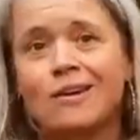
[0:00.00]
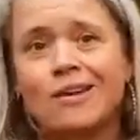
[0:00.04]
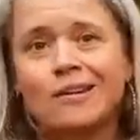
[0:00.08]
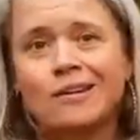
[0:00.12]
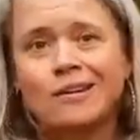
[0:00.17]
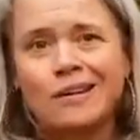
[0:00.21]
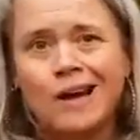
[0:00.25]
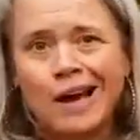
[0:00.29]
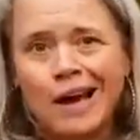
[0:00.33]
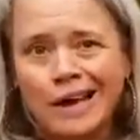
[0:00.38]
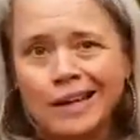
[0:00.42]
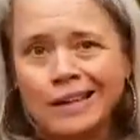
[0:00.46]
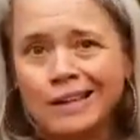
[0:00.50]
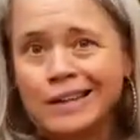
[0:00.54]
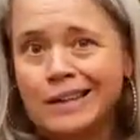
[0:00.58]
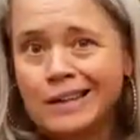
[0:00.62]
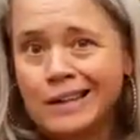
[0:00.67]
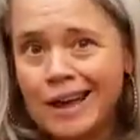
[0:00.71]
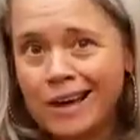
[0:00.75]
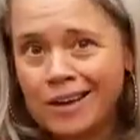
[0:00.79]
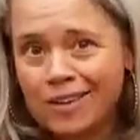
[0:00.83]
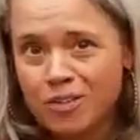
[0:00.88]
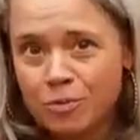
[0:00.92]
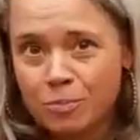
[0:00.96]
not an
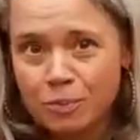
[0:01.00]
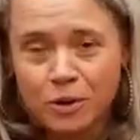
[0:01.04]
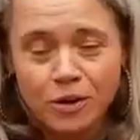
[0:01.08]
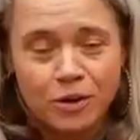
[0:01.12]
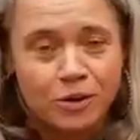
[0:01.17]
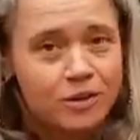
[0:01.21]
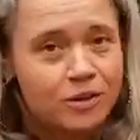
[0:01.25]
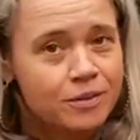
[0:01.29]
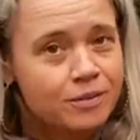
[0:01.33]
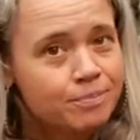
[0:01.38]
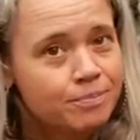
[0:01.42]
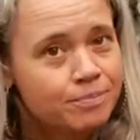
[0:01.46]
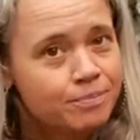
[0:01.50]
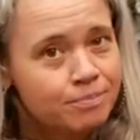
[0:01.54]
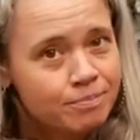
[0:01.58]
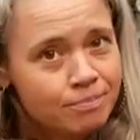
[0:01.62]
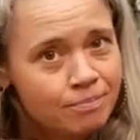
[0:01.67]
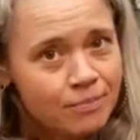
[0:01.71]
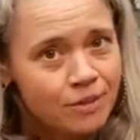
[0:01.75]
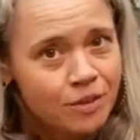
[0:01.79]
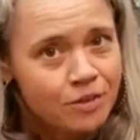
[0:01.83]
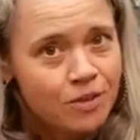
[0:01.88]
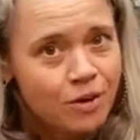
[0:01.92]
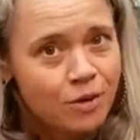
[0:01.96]
expert.
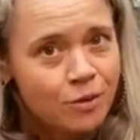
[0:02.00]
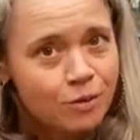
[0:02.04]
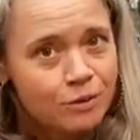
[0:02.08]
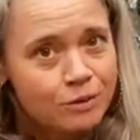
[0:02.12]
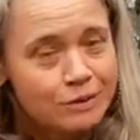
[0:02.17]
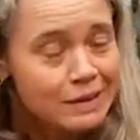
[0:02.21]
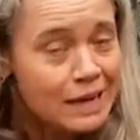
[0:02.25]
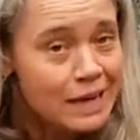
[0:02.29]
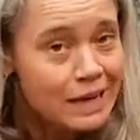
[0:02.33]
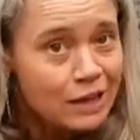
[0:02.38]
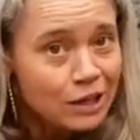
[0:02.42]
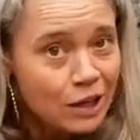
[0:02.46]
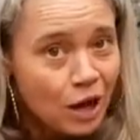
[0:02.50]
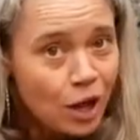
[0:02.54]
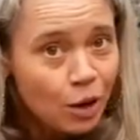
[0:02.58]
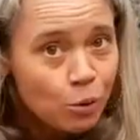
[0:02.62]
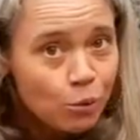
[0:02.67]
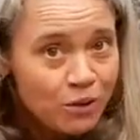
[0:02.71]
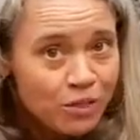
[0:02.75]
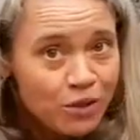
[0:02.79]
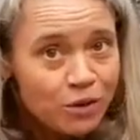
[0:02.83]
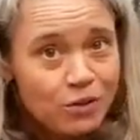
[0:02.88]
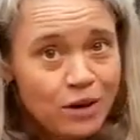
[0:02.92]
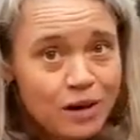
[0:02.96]
So take it all
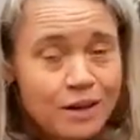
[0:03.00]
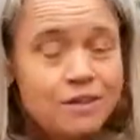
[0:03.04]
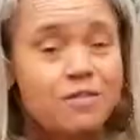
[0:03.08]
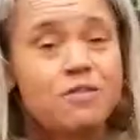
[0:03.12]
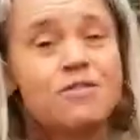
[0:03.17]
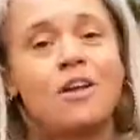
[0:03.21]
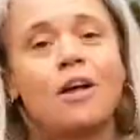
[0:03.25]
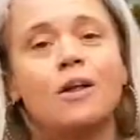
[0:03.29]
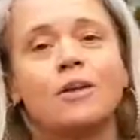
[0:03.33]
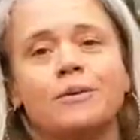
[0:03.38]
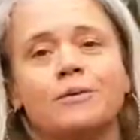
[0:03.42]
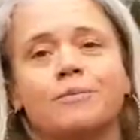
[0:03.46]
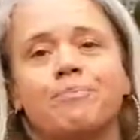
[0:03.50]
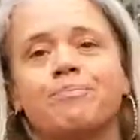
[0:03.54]
with a grain of salt.